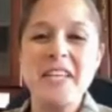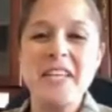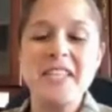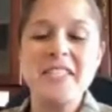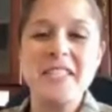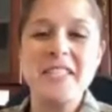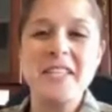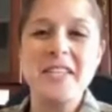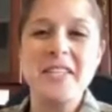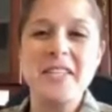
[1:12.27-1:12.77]
is a
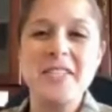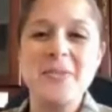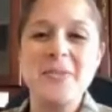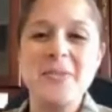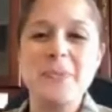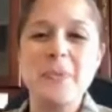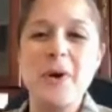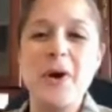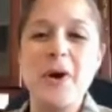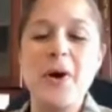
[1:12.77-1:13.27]

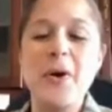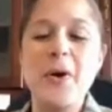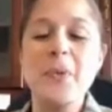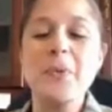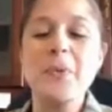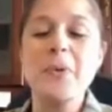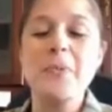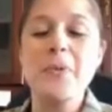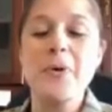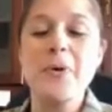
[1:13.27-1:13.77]
small
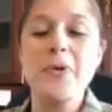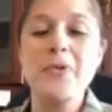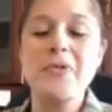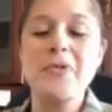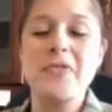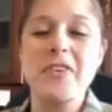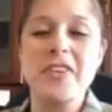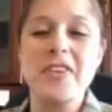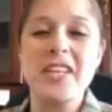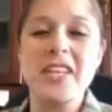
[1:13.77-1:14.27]
remote
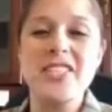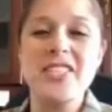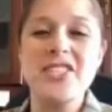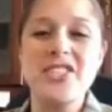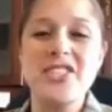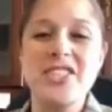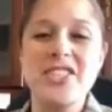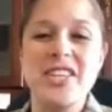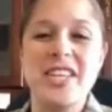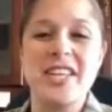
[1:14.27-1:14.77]

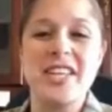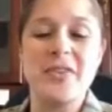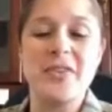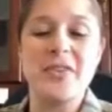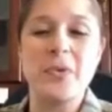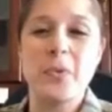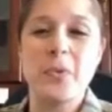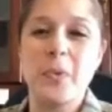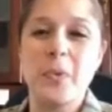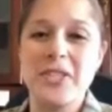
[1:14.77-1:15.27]
village in
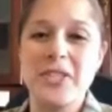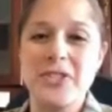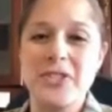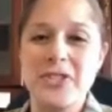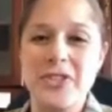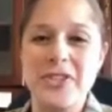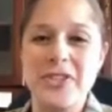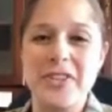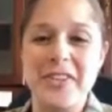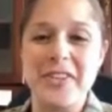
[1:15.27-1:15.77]

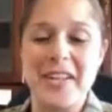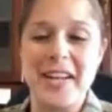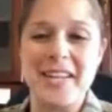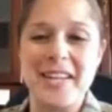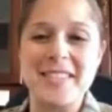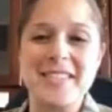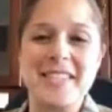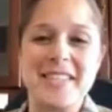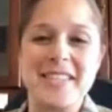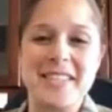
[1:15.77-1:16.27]
western
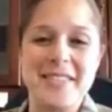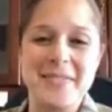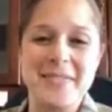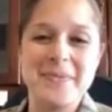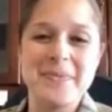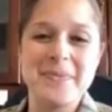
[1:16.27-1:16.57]
Alaska.